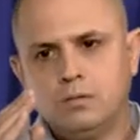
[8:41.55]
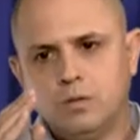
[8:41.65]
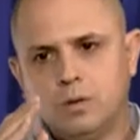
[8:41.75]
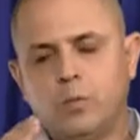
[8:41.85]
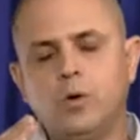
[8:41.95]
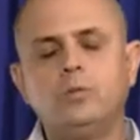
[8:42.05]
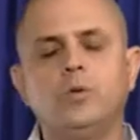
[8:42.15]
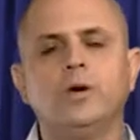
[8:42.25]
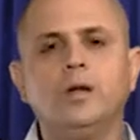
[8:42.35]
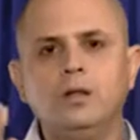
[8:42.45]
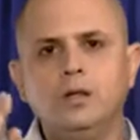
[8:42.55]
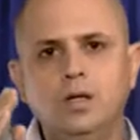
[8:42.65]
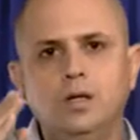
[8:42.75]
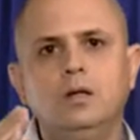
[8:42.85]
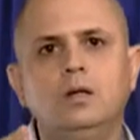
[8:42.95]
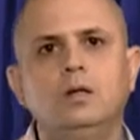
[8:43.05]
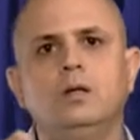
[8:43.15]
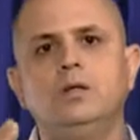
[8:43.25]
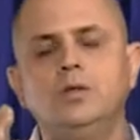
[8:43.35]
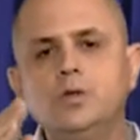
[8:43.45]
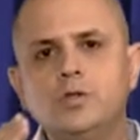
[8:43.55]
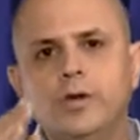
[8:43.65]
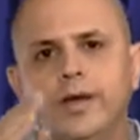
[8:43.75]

to the point we're in the user